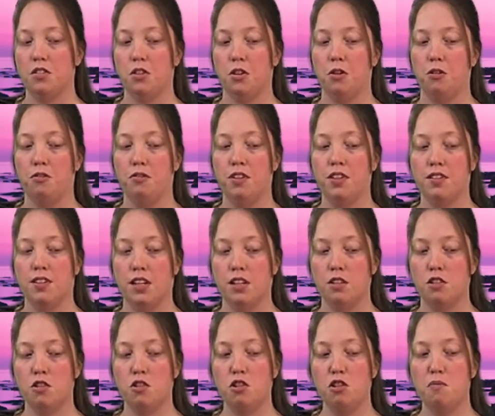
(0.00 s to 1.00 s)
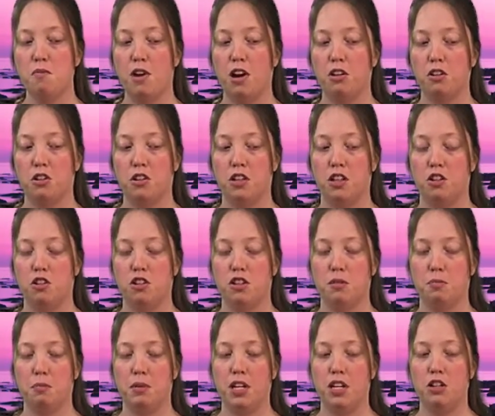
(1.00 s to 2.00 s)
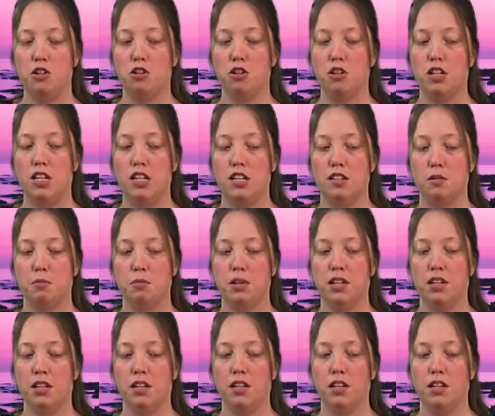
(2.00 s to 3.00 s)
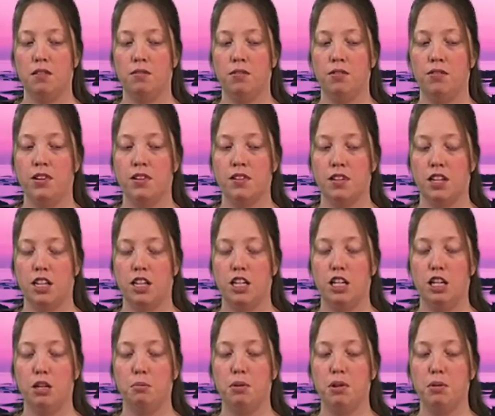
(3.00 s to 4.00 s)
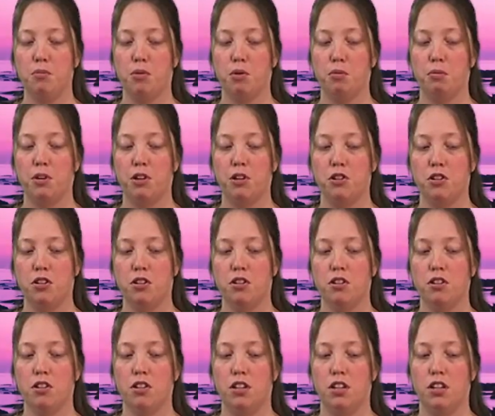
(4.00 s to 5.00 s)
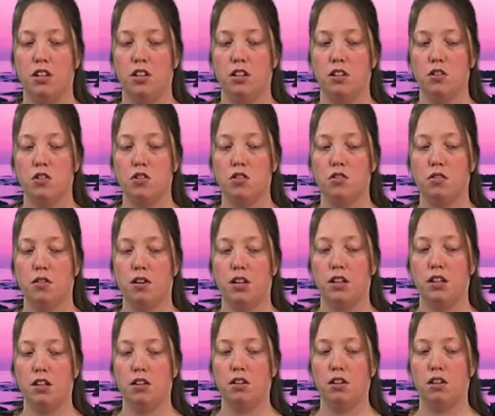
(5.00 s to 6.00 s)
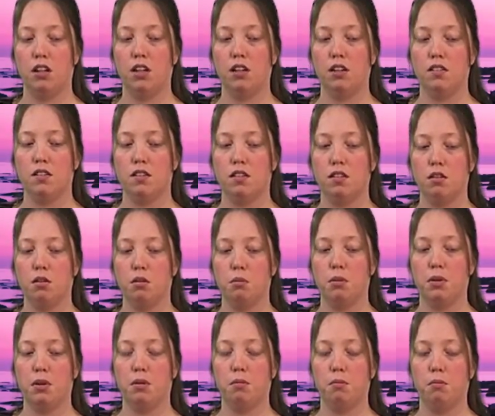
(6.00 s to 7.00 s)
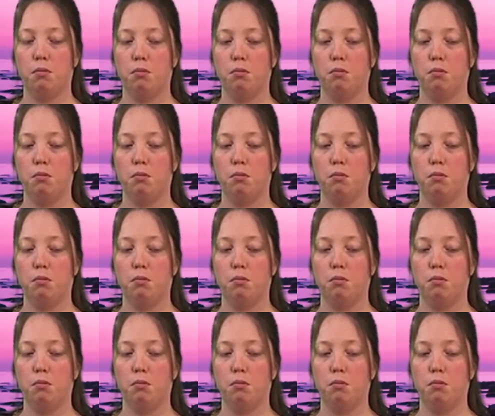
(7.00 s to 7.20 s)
So if it feels like it's too much, then just bend your knees a bit. If it feels like you need a bit more pressure, then you can straighten your legs a little bit.